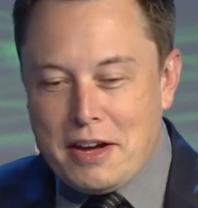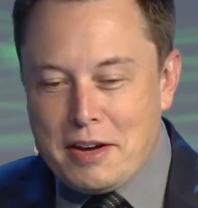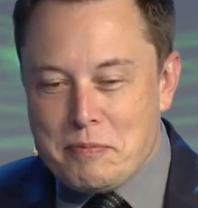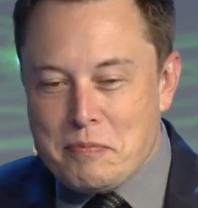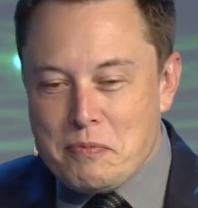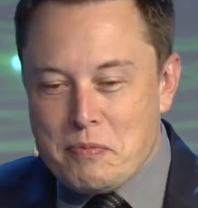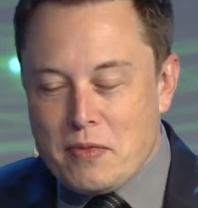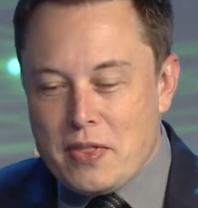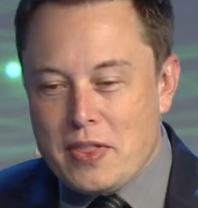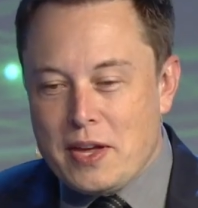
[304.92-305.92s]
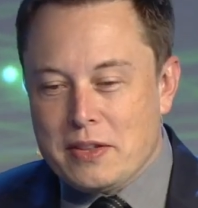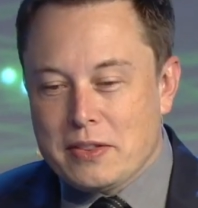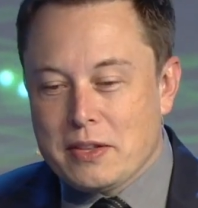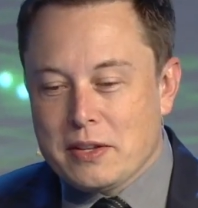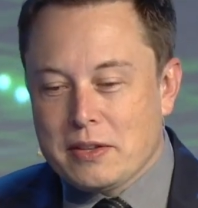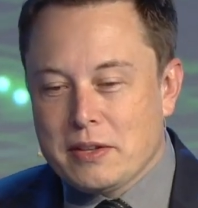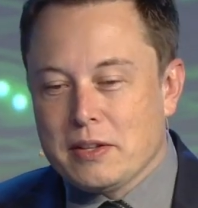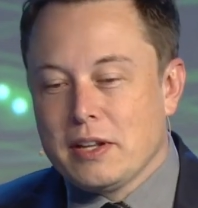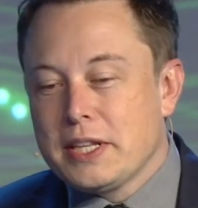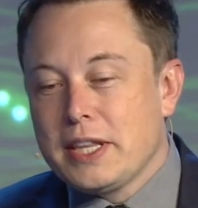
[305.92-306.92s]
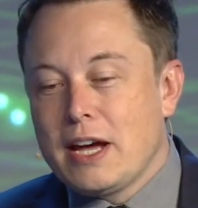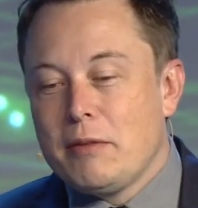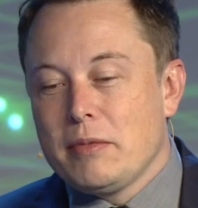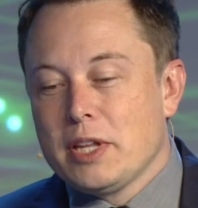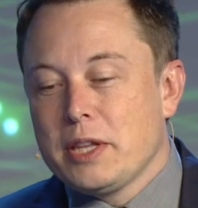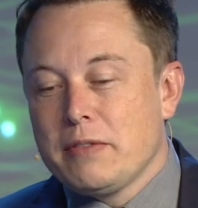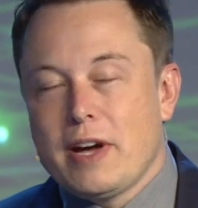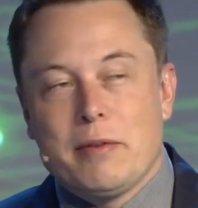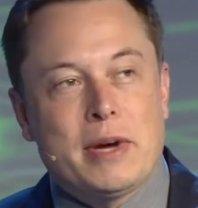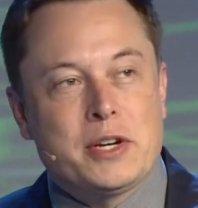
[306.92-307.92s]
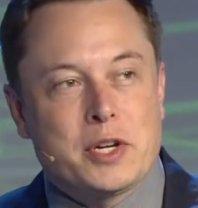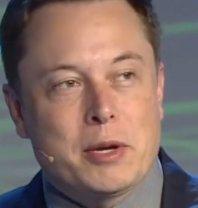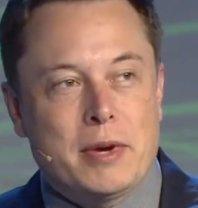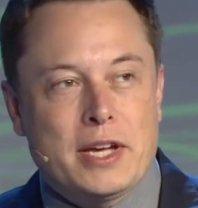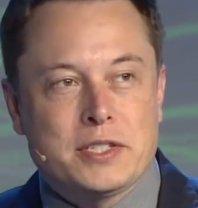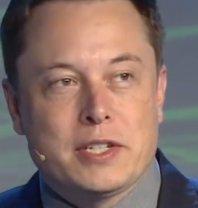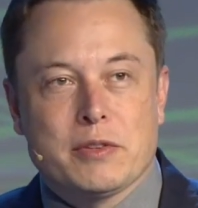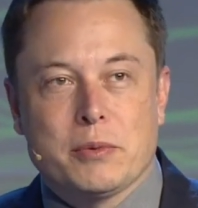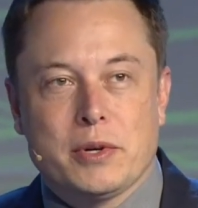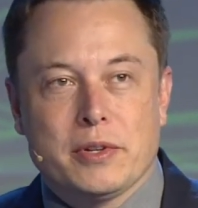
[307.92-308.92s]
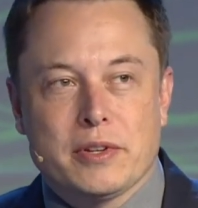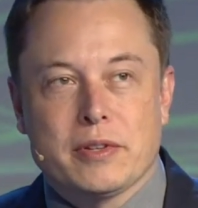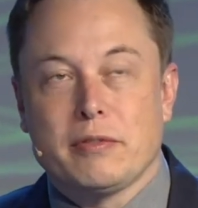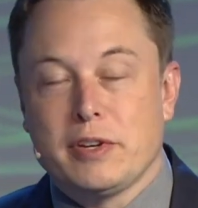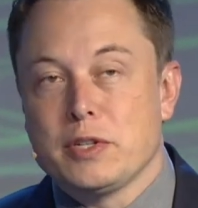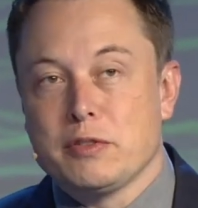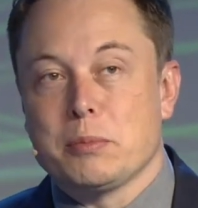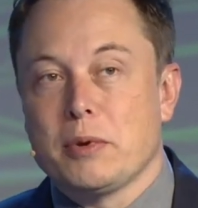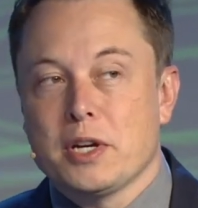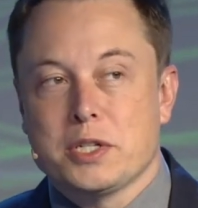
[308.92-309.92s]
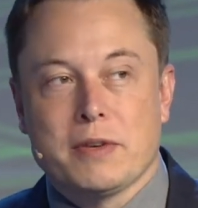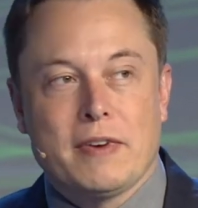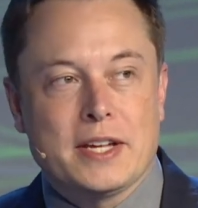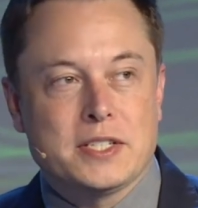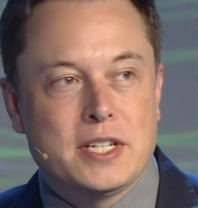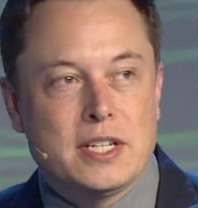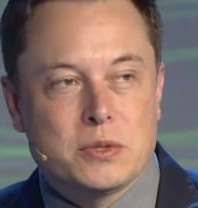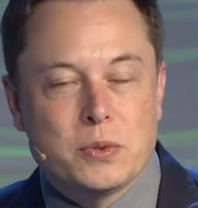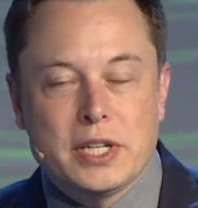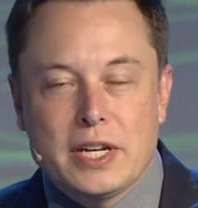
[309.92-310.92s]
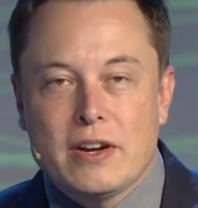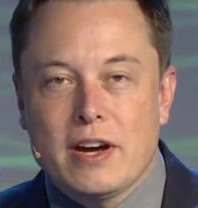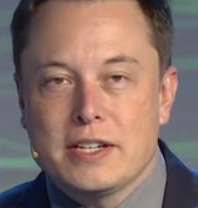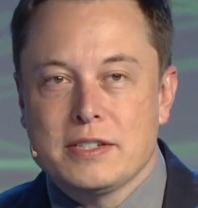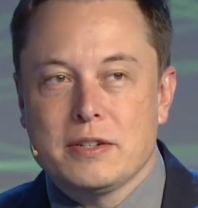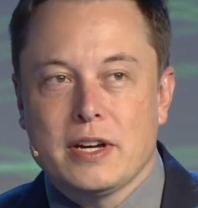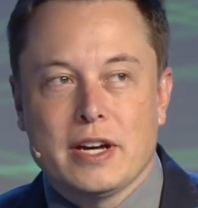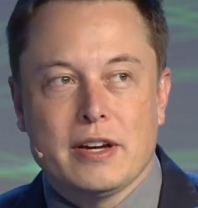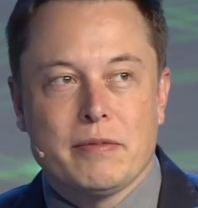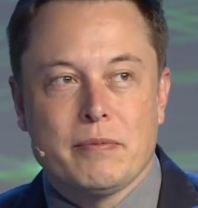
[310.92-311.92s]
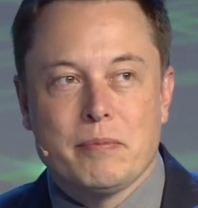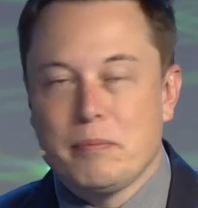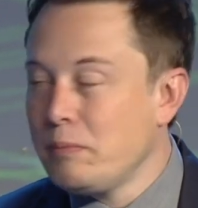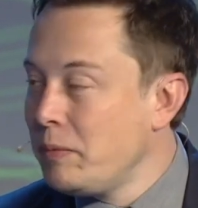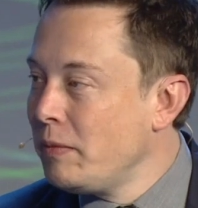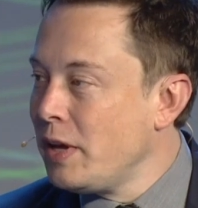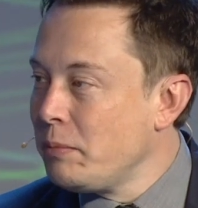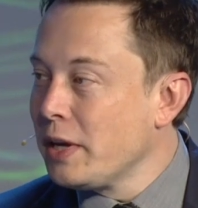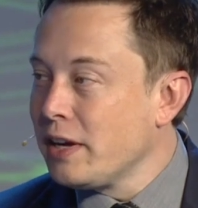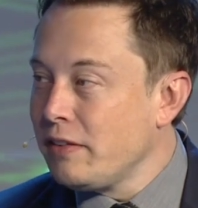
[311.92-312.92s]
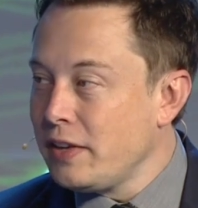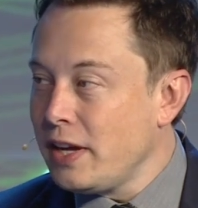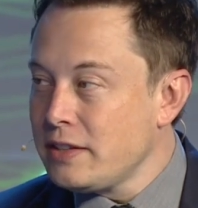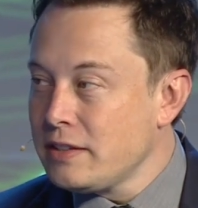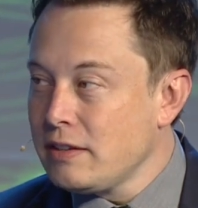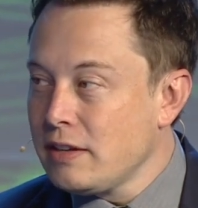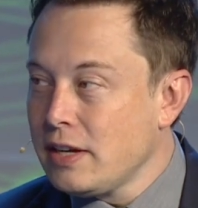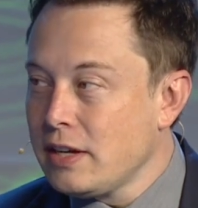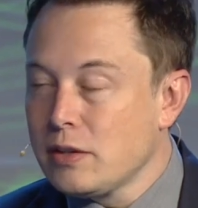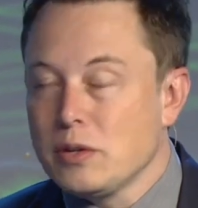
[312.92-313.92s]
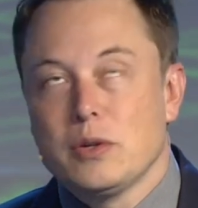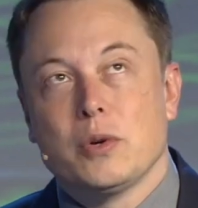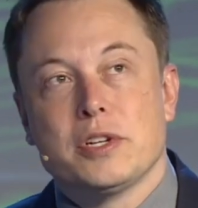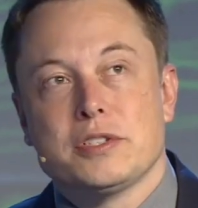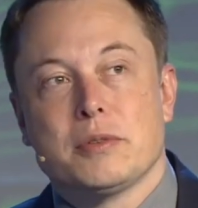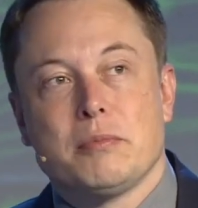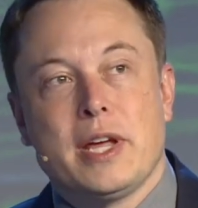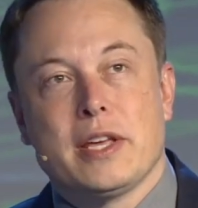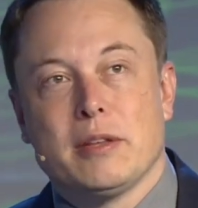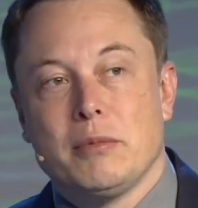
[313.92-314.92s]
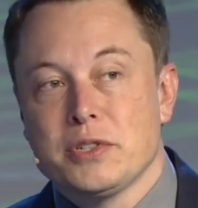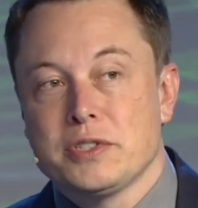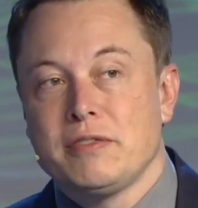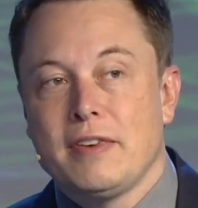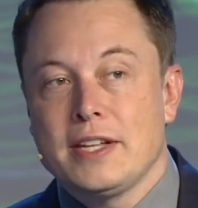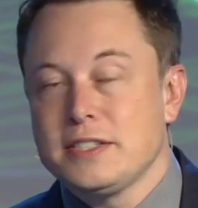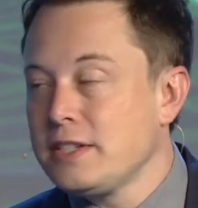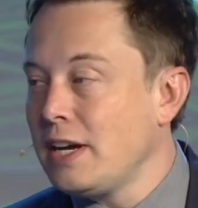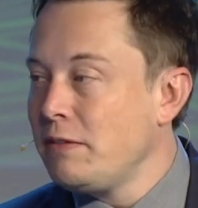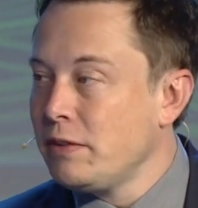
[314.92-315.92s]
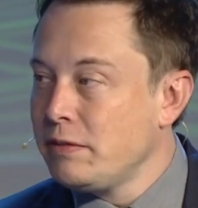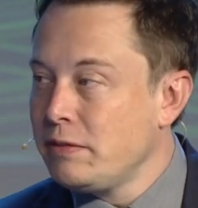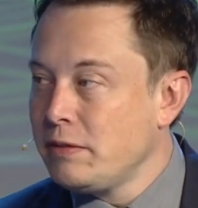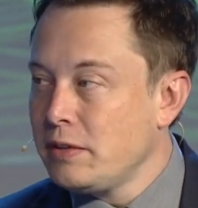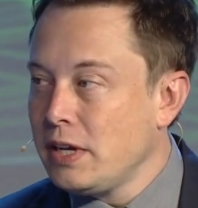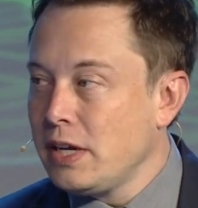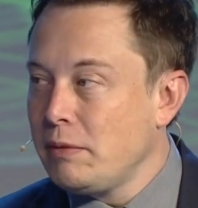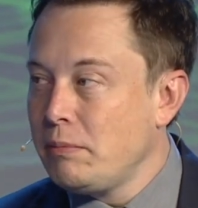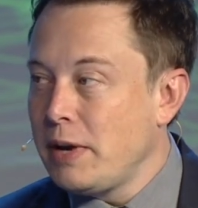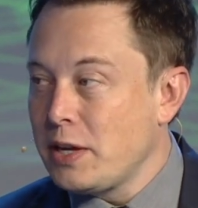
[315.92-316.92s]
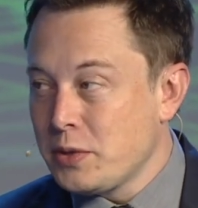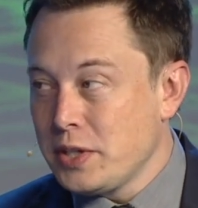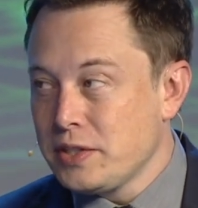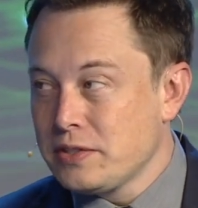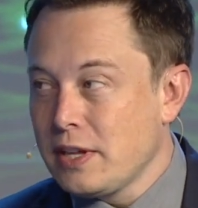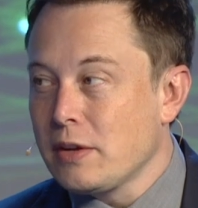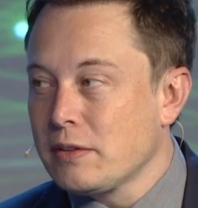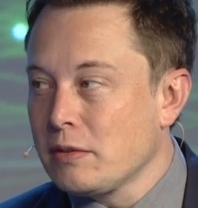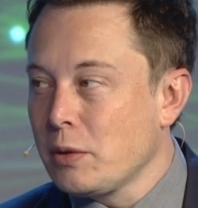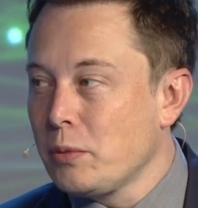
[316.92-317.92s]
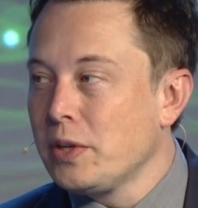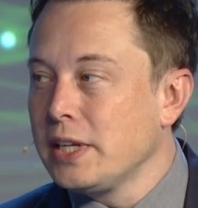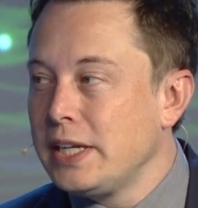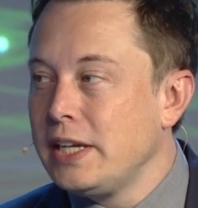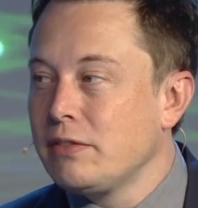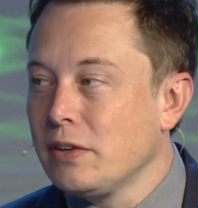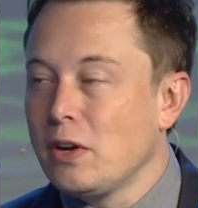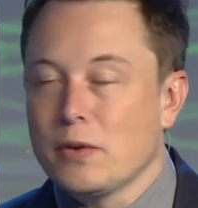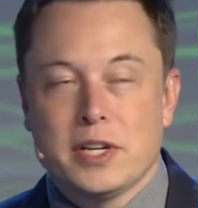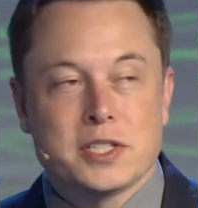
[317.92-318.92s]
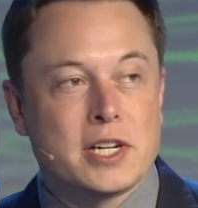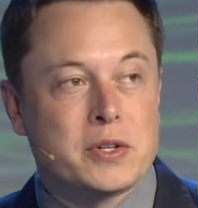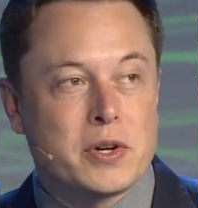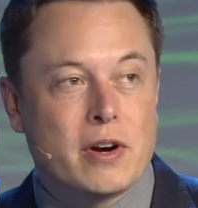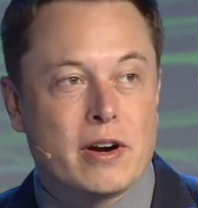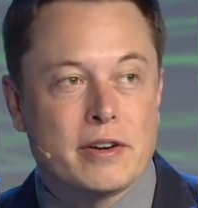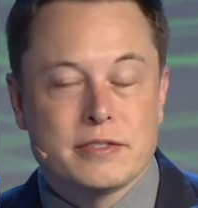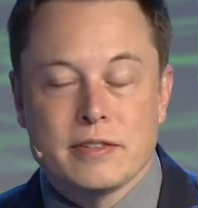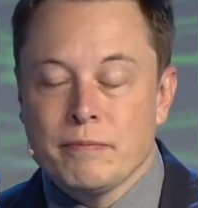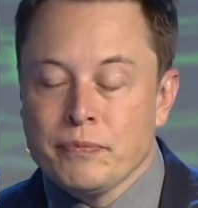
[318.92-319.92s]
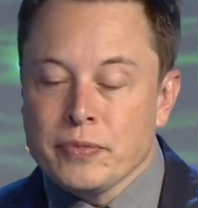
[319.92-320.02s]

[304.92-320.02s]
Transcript: the lithium-ion battery capacity of the world, in terms of production capacity, is really not big enough yet. Nor does it make the most advanced type of batteries that we really need for long-range electric cars.